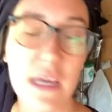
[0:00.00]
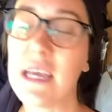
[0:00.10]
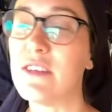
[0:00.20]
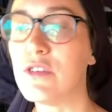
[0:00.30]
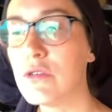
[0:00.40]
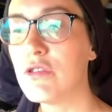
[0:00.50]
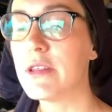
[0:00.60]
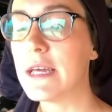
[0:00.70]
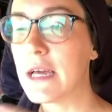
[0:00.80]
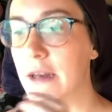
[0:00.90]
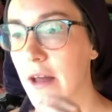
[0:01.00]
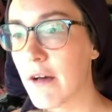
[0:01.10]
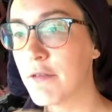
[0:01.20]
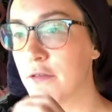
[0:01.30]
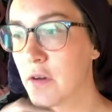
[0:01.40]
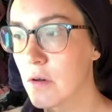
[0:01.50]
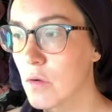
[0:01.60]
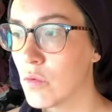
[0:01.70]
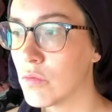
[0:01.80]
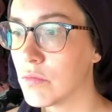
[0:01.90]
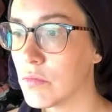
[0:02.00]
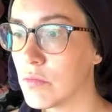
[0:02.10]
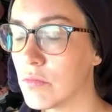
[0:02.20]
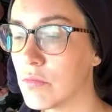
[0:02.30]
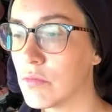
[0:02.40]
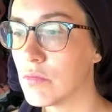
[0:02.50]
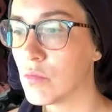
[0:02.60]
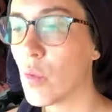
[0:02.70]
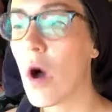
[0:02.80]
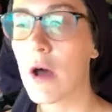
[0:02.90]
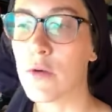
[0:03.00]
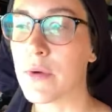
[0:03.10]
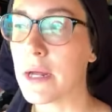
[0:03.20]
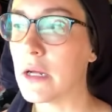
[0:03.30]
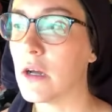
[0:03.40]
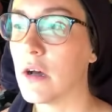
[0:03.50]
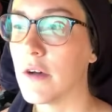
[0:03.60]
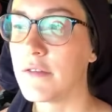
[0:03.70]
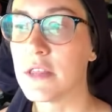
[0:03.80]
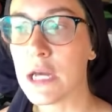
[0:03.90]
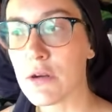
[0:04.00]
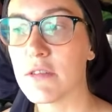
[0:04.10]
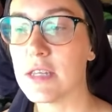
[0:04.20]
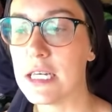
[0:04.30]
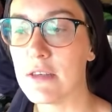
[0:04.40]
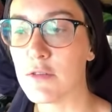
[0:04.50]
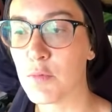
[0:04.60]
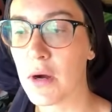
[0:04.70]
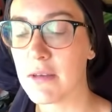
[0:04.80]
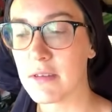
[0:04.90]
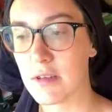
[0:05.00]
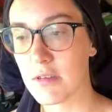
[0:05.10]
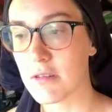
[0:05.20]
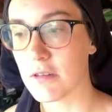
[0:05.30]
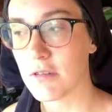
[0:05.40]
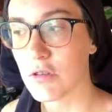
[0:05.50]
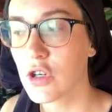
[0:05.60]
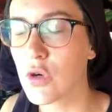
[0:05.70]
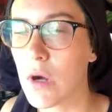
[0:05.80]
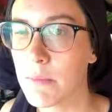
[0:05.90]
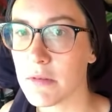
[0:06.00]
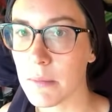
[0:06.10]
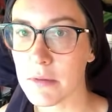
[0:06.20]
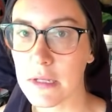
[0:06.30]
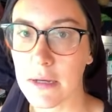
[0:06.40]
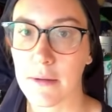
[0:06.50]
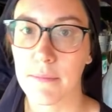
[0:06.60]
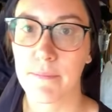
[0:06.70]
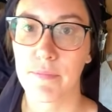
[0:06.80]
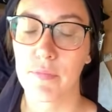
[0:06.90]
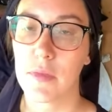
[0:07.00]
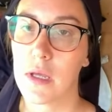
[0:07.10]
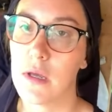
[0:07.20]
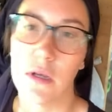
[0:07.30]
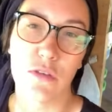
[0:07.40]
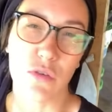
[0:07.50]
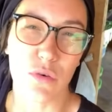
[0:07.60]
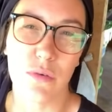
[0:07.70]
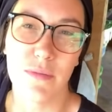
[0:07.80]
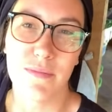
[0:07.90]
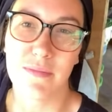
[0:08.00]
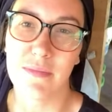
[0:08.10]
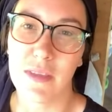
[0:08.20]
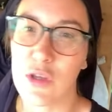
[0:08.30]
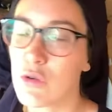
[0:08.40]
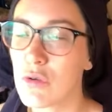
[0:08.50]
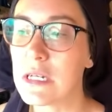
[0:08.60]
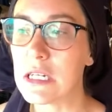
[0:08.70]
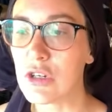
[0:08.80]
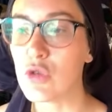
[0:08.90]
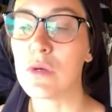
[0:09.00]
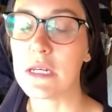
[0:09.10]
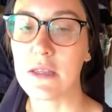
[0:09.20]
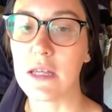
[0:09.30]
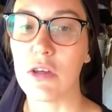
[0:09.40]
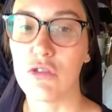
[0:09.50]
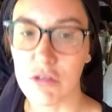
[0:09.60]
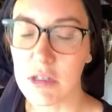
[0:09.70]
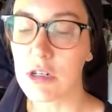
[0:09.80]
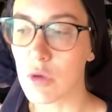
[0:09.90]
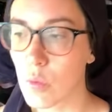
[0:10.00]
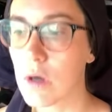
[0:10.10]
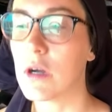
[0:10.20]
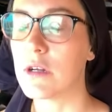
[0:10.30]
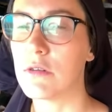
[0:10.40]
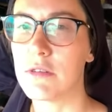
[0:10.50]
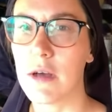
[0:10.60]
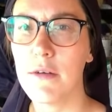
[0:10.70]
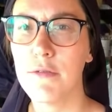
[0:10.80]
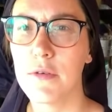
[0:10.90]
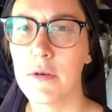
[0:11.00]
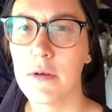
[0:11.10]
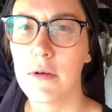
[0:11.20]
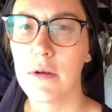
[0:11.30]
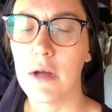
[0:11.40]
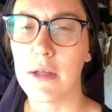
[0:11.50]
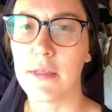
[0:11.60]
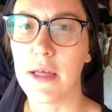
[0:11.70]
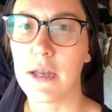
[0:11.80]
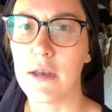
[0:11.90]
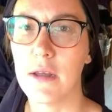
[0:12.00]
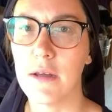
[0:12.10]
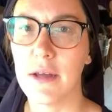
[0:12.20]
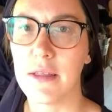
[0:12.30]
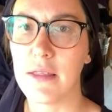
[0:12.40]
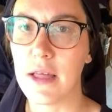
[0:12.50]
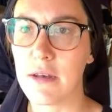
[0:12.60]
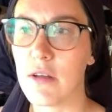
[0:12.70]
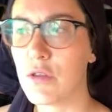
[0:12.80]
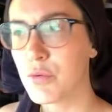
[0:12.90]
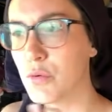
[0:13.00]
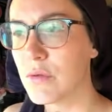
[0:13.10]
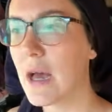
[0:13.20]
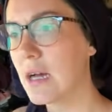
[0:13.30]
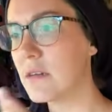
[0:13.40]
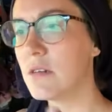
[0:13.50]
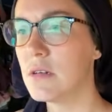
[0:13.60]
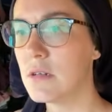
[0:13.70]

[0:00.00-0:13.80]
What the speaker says: is usually enough watering of their seeds of presence to stir up something. So you don't need to do anything. You just need to work on yourself, and then through that,